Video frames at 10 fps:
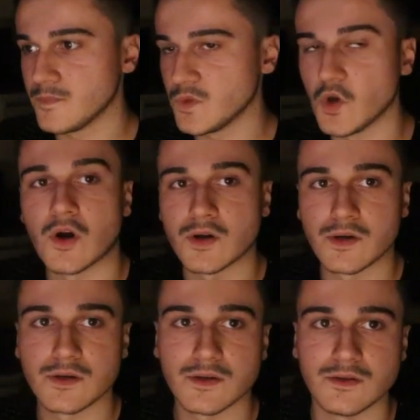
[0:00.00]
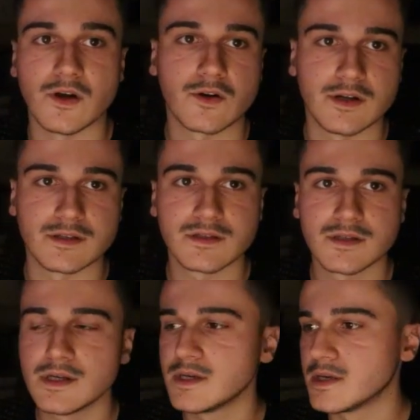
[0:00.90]
darkness,
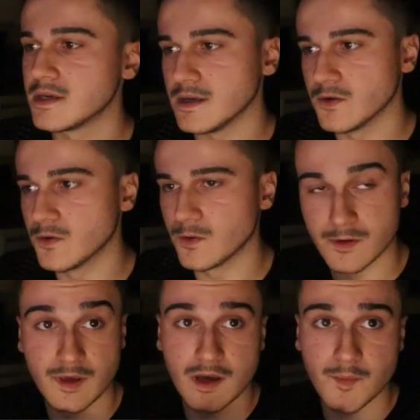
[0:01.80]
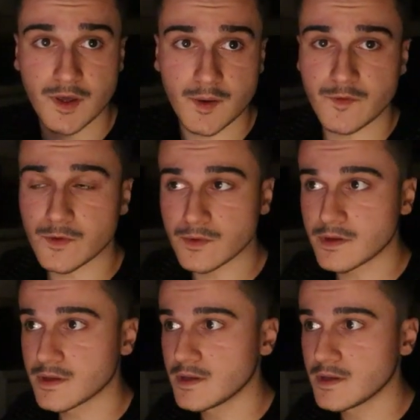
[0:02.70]
or the Yami Yami fruit.